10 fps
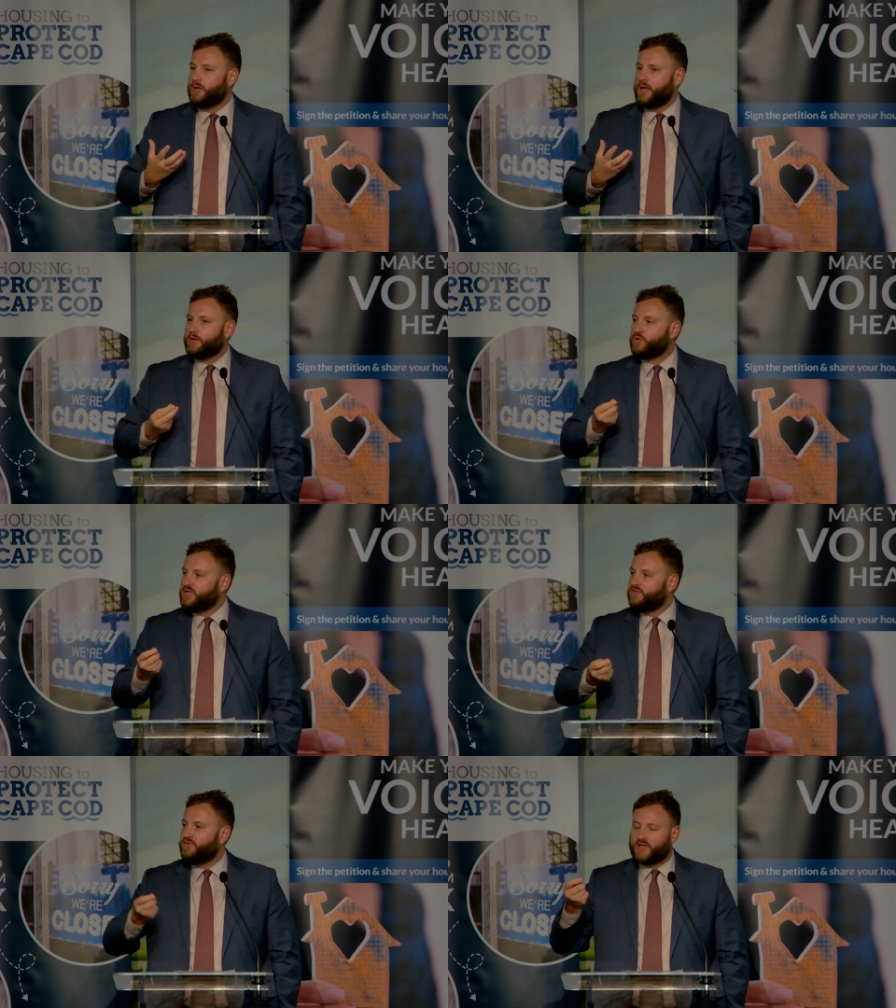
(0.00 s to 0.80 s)
and
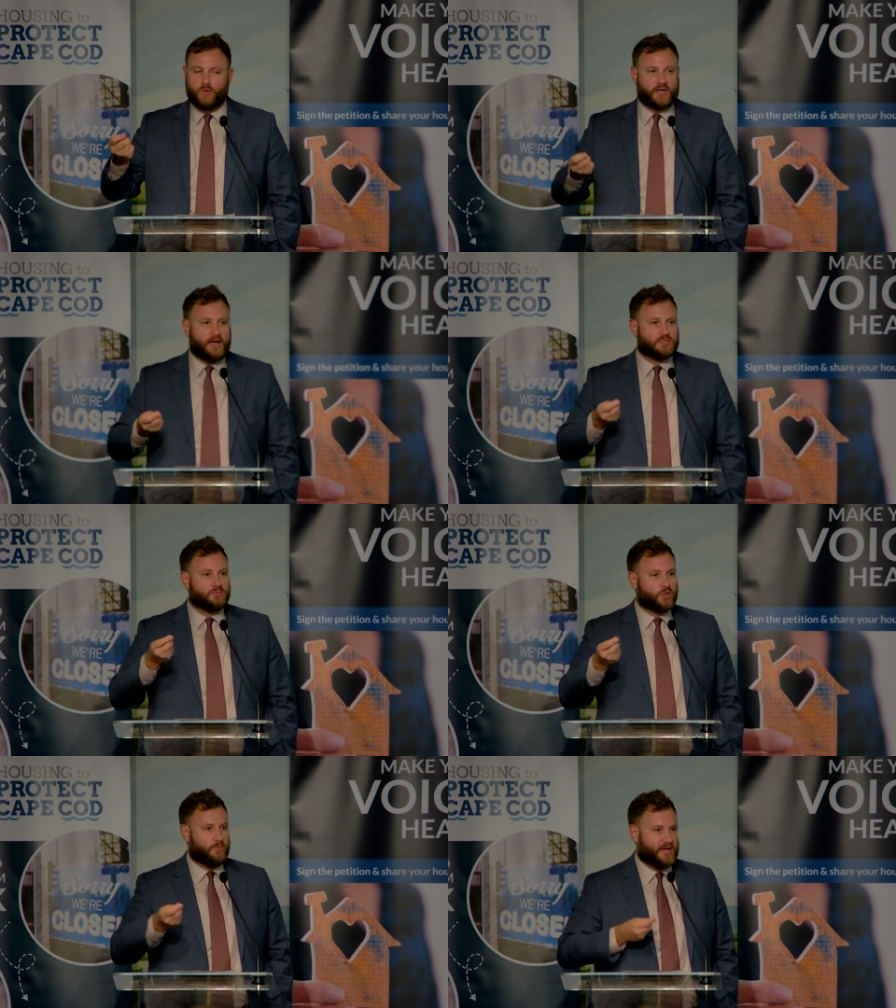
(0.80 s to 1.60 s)
really figuring out
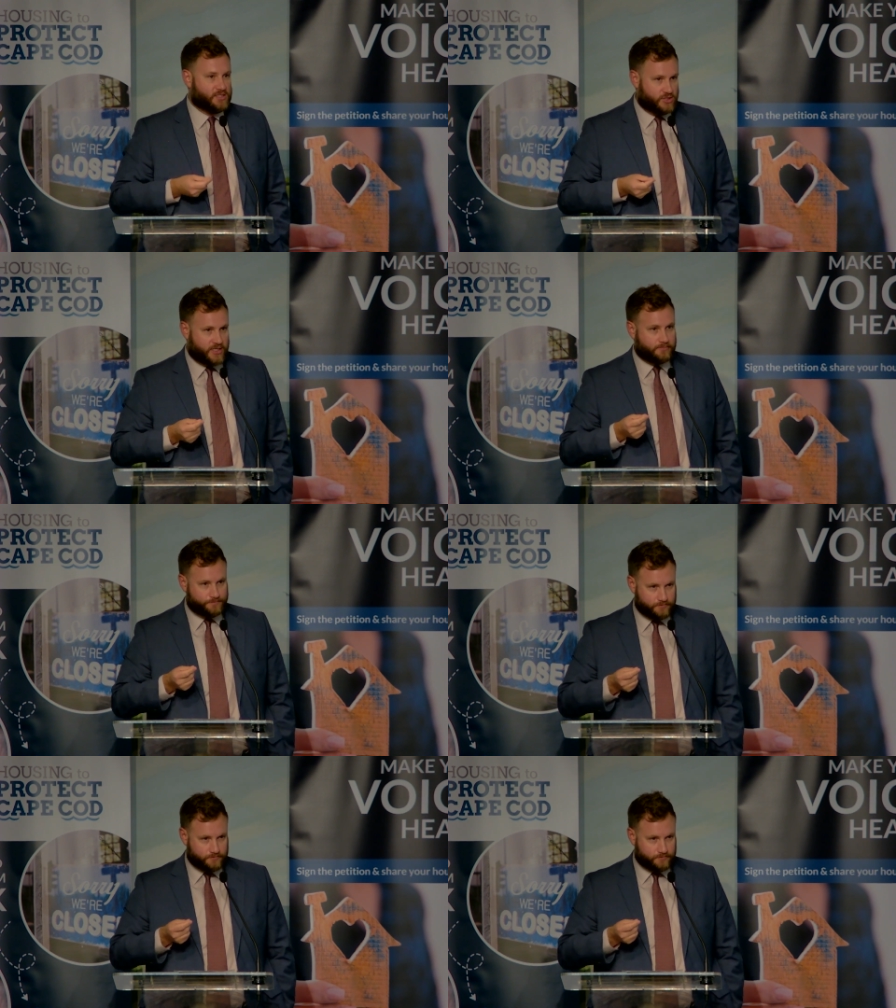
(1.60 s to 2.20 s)
some good messaging.